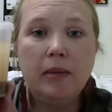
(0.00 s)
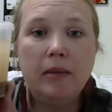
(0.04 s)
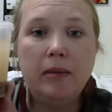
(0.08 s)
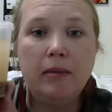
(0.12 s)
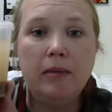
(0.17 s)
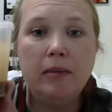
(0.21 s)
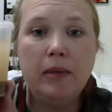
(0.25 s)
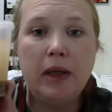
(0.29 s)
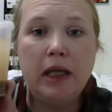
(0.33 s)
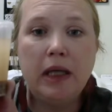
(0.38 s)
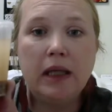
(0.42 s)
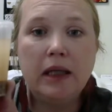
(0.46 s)

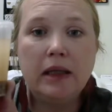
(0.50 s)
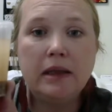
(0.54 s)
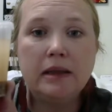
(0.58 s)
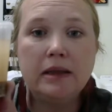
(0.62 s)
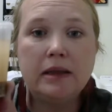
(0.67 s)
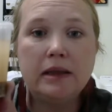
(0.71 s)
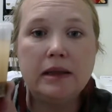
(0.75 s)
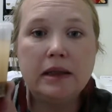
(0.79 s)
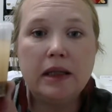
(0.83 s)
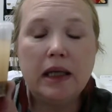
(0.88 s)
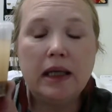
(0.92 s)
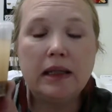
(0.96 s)

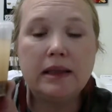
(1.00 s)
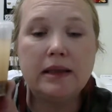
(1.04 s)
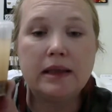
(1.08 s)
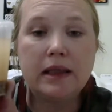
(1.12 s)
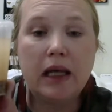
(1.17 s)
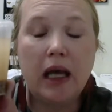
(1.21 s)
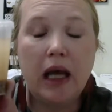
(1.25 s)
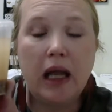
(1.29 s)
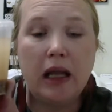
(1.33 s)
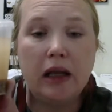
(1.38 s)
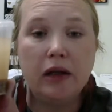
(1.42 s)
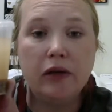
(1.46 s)
means it's
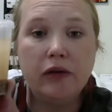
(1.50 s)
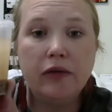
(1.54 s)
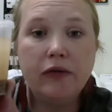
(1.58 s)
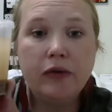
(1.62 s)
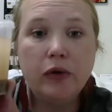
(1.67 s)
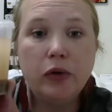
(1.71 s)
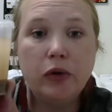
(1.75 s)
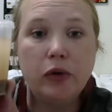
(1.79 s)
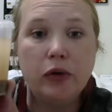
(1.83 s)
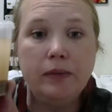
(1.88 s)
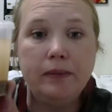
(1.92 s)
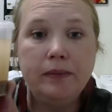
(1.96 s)

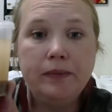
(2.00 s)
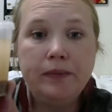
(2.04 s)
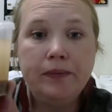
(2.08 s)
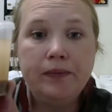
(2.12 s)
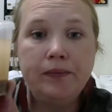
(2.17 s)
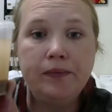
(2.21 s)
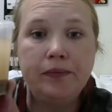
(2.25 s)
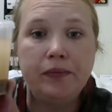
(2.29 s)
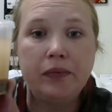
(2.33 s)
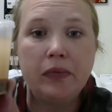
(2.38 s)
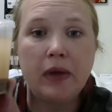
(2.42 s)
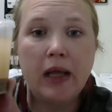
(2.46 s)
colorful,
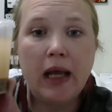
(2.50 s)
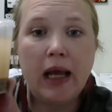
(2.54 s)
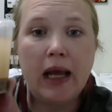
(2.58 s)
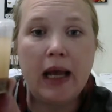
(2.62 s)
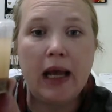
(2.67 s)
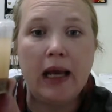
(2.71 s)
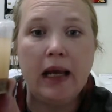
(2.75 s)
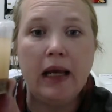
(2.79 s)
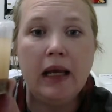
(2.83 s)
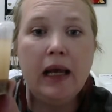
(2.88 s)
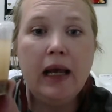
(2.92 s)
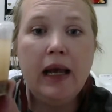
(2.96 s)

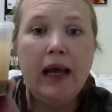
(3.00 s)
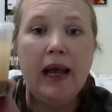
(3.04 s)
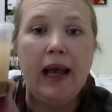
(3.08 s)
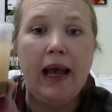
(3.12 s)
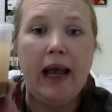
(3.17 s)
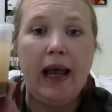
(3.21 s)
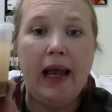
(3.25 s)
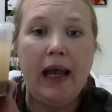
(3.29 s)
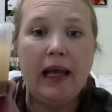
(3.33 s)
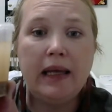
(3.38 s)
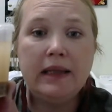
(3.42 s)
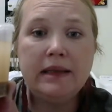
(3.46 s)
okay?
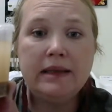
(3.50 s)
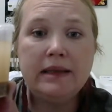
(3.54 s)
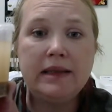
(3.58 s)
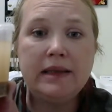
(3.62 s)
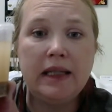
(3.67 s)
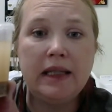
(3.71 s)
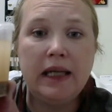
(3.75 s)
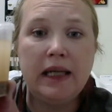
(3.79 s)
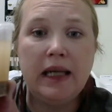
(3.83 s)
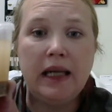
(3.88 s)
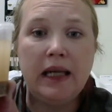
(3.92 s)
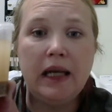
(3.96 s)
And
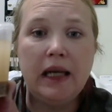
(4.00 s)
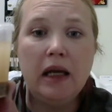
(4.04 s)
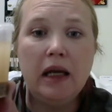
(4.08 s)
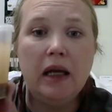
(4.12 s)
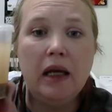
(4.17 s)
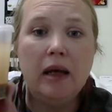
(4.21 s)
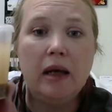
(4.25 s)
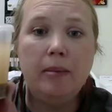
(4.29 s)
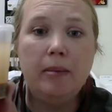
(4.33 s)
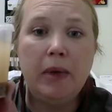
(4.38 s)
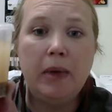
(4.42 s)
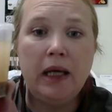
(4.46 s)
D
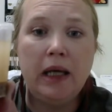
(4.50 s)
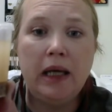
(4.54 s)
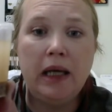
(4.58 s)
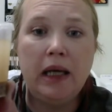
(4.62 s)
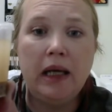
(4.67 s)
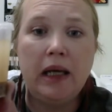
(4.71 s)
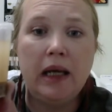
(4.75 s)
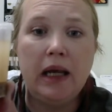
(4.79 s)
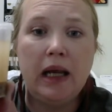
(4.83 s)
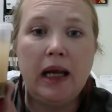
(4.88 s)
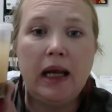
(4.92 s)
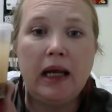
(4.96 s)

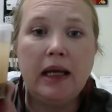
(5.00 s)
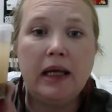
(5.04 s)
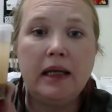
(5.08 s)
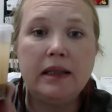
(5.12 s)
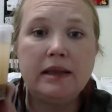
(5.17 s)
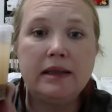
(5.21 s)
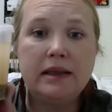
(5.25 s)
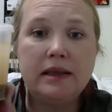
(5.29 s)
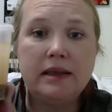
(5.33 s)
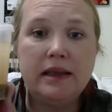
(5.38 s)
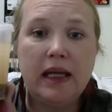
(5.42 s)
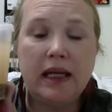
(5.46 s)
meaning
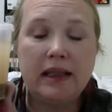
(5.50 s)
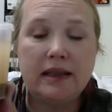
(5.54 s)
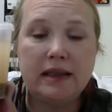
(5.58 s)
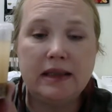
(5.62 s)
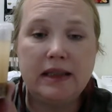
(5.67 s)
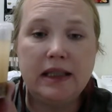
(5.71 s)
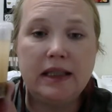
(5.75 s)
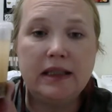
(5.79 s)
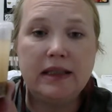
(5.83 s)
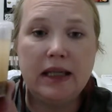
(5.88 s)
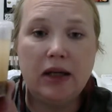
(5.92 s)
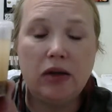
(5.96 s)
it has
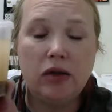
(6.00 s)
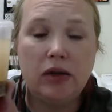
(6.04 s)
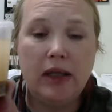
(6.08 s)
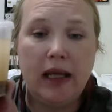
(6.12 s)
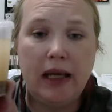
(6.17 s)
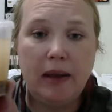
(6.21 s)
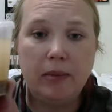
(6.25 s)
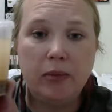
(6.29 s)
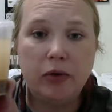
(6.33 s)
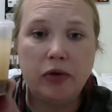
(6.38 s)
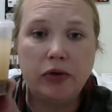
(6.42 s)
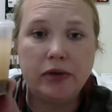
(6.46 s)
detailed
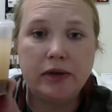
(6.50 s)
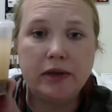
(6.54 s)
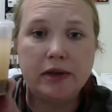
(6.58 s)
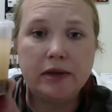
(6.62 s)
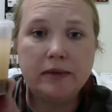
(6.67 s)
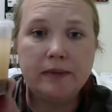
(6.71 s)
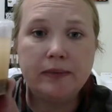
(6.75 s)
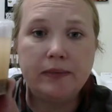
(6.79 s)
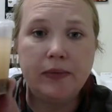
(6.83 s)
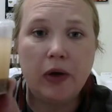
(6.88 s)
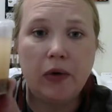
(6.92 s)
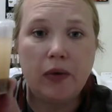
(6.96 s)
labels.
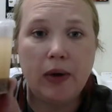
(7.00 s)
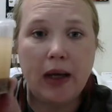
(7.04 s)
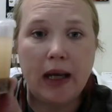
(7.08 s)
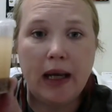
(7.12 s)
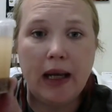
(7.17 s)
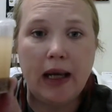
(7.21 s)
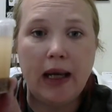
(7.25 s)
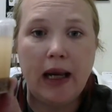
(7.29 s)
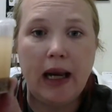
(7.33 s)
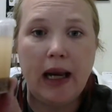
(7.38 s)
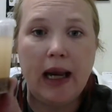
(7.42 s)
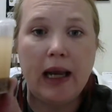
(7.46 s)

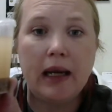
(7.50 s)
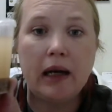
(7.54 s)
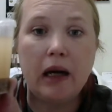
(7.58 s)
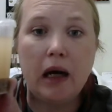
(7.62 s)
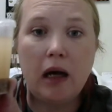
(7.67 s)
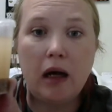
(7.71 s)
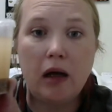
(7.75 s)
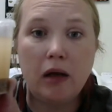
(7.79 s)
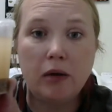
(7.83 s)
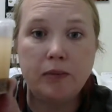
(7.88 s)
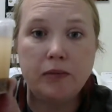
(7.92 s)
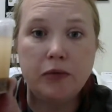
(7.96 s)
Okay, and
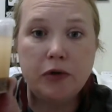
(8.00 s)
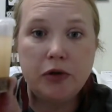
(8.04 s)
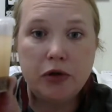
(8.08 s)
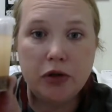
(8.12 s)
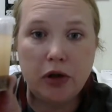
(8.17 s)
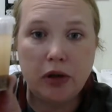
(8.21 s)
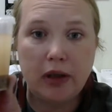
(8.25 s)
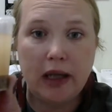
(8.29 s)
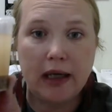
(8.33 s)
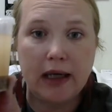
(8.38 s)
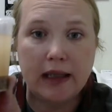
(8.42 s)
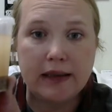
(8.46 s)

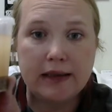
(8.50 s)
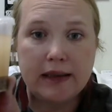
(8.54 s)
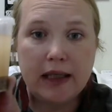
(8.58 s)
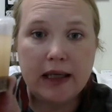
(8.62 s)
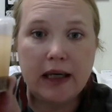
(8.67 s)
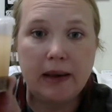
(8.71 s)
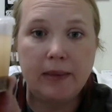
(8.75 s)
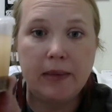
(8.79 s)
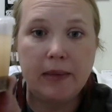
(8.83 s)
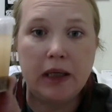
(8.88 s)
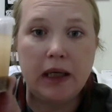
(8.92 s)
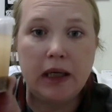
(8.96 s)
like I said,
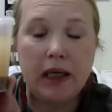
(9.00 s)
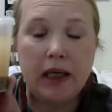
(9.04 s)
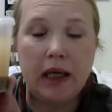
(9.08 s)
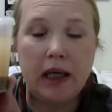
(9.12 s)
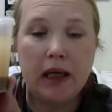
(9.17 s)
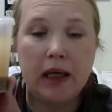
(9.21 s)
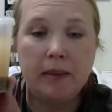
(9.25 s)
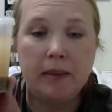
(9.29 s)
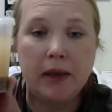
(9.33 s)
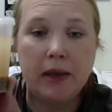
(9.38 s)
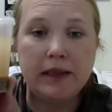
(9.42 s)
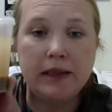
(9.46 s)
I'm going
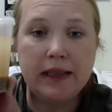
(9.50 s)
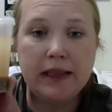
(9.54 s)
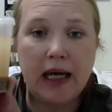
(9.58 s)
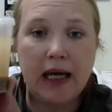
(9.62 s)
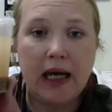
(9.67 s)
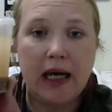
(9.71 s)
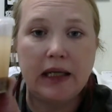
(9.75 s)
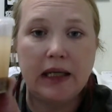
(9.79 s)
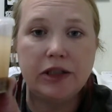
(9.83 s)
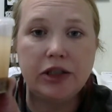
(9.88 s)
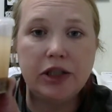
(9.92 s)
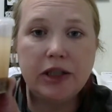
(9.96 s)
to
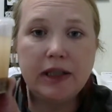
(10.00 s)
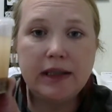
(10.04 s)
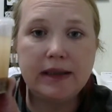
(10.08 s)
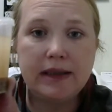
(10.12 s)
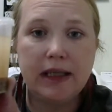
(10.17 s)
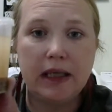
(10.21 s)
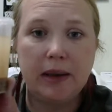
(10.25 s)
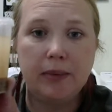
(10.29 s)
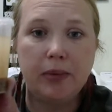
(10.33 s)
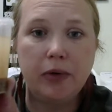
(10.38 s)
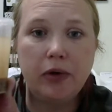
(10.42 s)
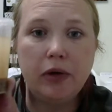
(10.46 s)
attach an
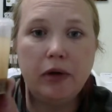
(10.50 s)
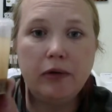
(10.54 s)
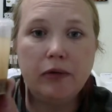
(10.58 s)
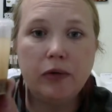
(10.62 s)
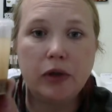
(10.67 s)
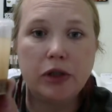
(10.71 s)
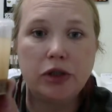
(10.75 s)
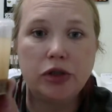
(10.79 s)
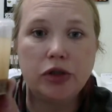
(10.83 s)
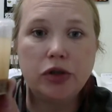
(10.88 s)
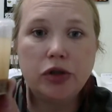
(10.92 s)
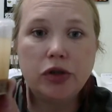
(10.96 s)
example of
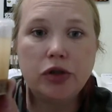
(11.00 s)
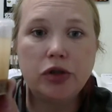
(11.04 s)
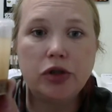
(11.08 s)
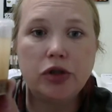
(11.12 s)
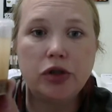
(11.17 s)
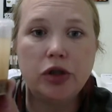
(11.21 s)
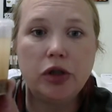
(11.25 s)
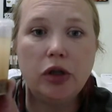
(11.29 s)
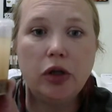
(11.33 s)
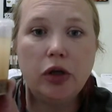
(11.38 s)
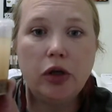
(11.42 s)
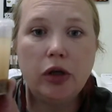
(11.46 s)
what yours
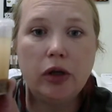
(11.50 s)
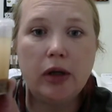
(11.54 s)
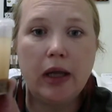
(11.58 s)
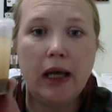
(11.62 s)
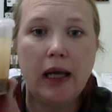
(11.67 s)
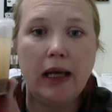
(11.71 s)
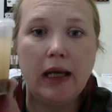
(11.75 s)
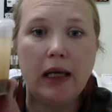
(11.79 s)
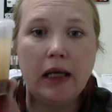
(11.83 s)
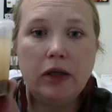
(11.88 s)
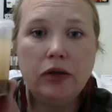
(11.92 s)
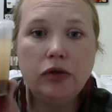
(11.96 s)
should look
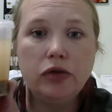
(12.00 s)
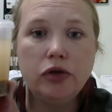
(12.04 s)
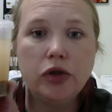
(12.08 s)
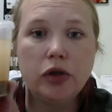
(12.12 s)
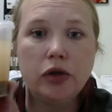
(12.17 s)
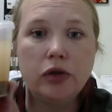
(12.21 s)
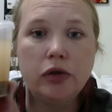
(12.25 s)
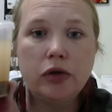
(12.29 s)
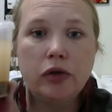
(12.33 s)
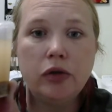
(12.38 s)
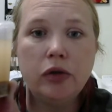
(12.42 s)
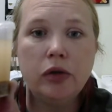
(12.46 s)
like in your
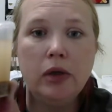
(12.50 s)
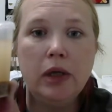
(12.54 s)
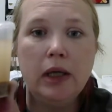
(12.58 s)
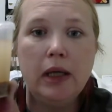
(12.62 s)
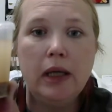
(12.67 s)
journal,